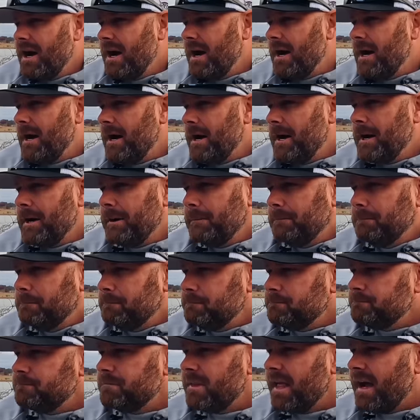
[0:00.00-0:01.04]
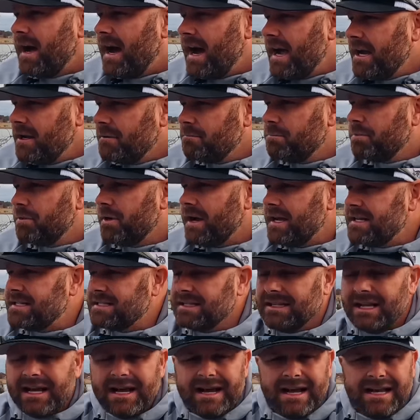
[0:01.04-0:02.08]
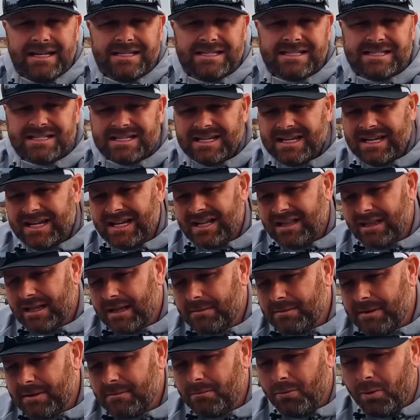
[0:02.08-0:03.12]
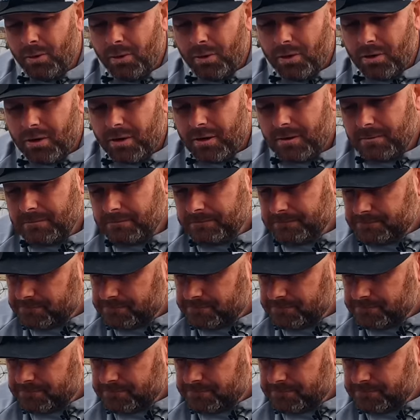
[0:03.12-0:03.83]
The higher priced lines, a little bit more